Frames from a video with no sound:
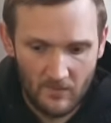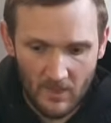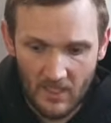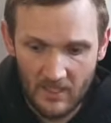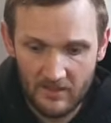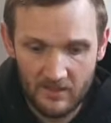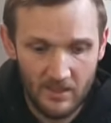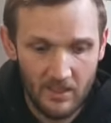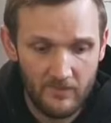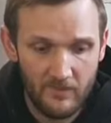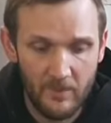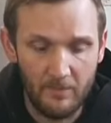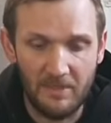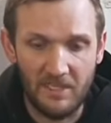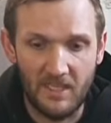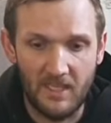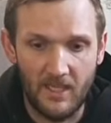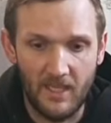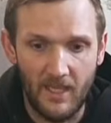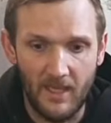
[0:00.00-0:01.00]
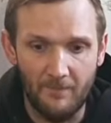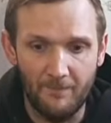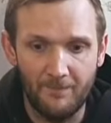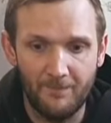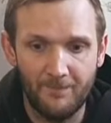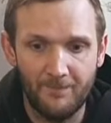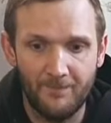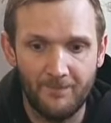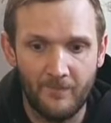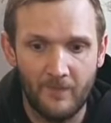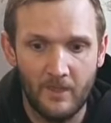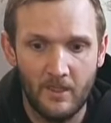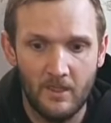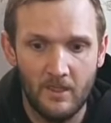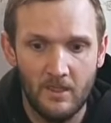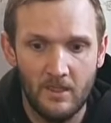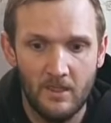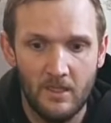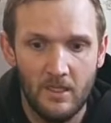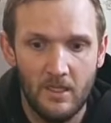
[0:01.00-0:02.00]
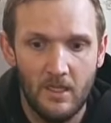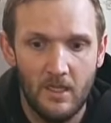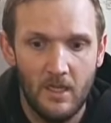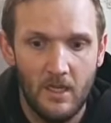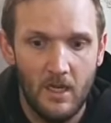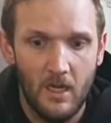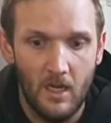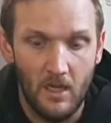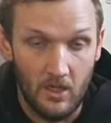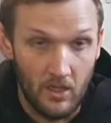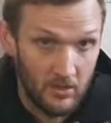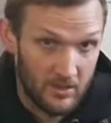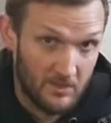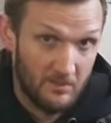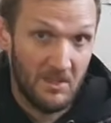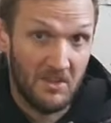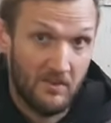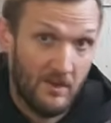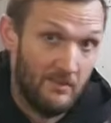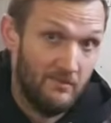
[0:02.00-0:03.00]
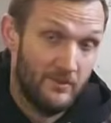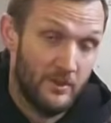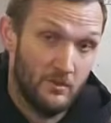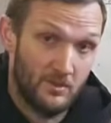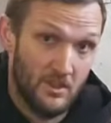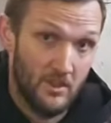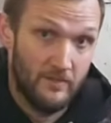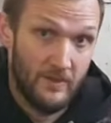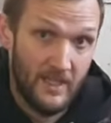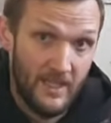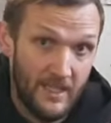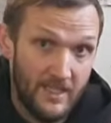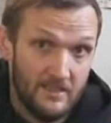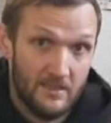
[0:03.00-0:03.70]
And it's a lovely bit of kit. I've got some other anvils over here.